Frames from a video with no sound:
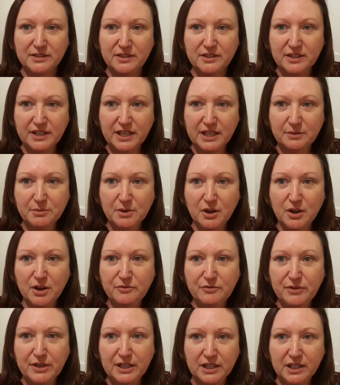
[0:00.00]
us keep
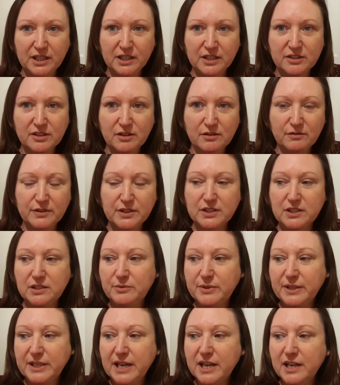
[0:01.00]
going really, because obviously
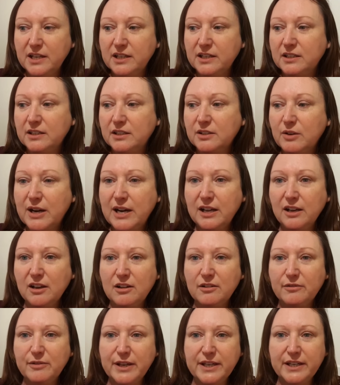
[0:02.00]
we get quite a
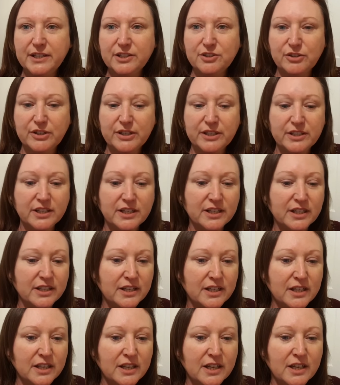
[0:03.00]
lot of hatred
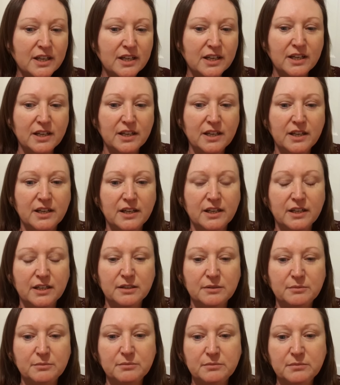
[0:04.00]

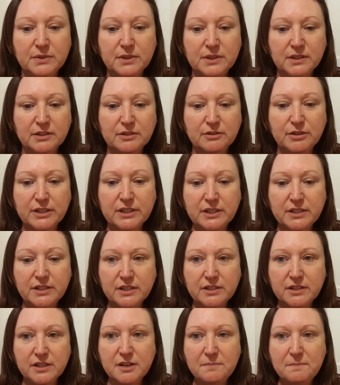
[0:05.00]
and
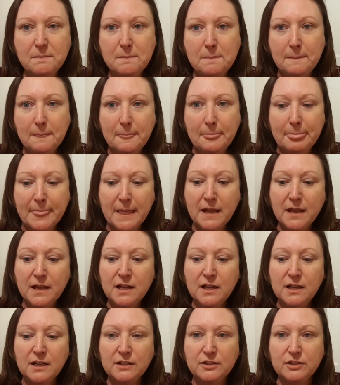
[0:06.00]
criticism.
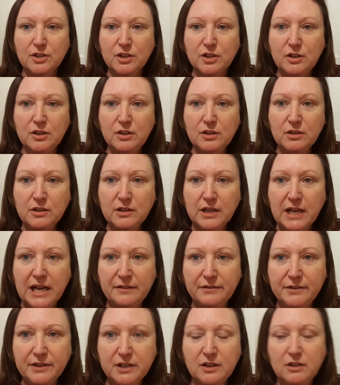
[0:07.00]
So
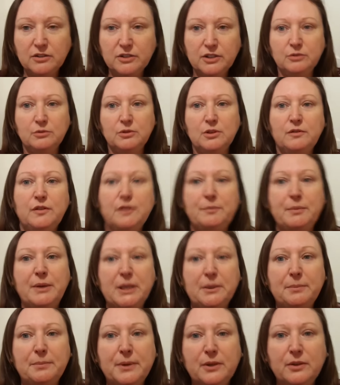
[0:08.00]
having all you lovely
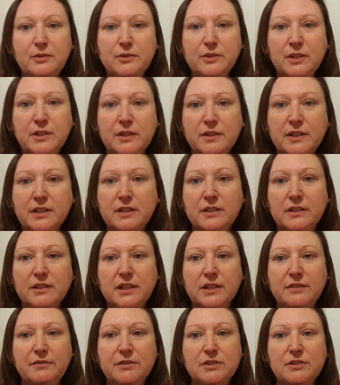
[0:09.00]
people that
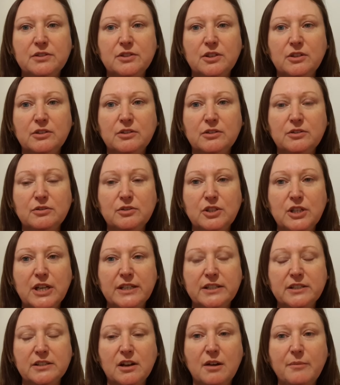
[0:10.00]
give us such
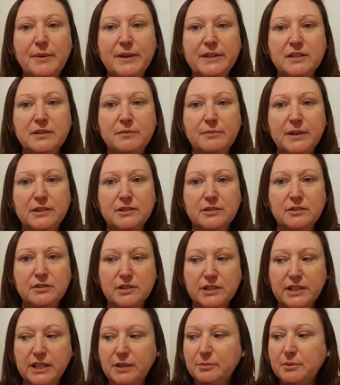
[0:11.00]
nice comments, it makes us
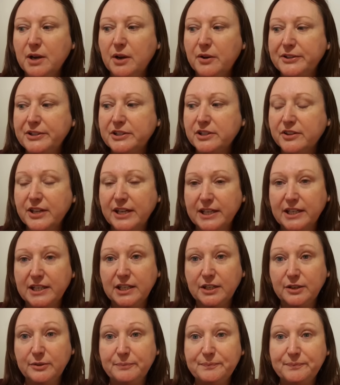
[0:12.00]
keep going, so
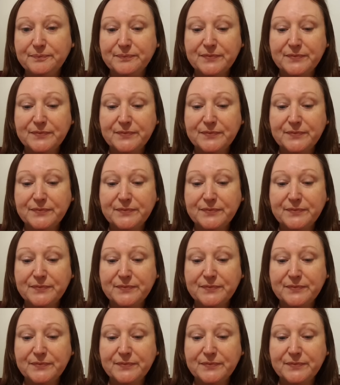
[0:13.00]
thank you.